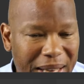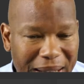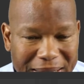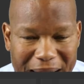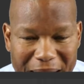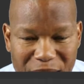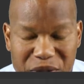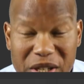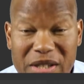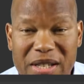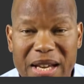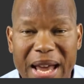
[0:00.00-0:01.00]
And the
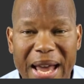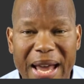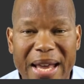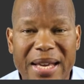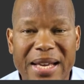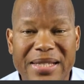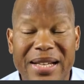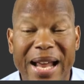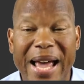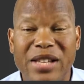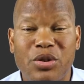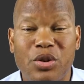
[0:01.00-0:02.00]
FCCA is an
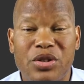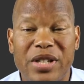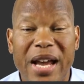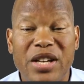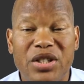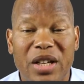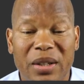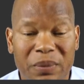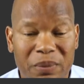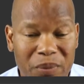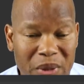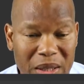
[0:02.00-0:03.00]

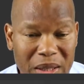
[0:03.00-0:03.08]
association.